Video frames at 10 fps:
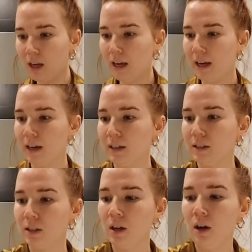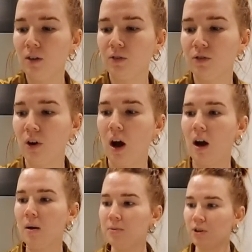And
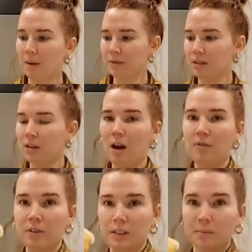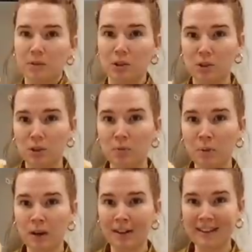Rob dropped us off some soup